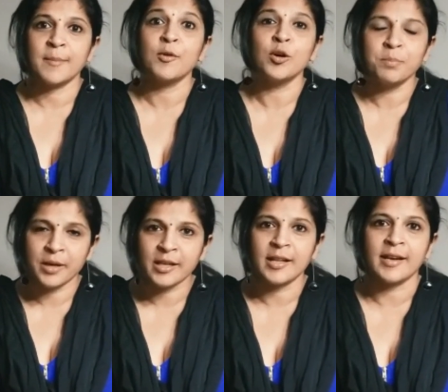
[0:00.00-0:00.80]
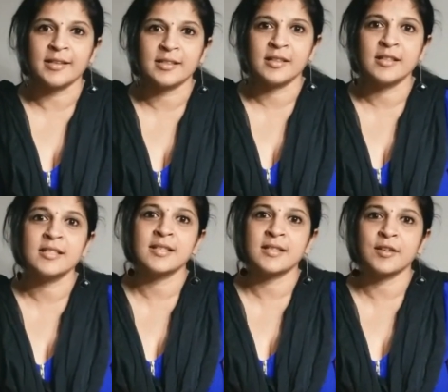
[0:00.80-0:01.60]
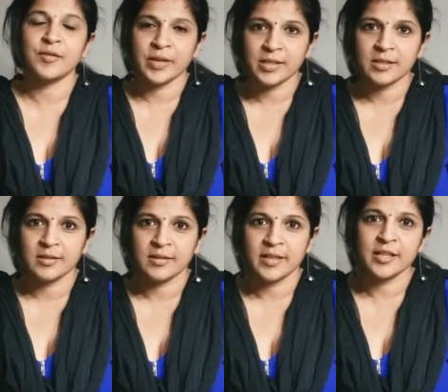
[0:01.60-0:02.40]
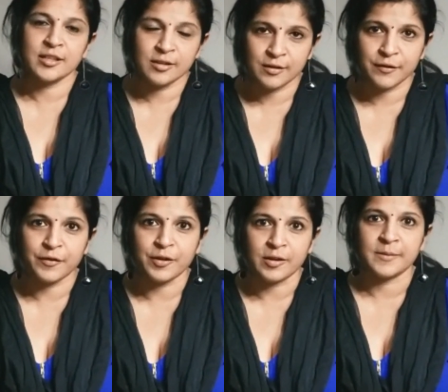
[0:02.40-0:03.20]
I'm hoping that this is a great institute for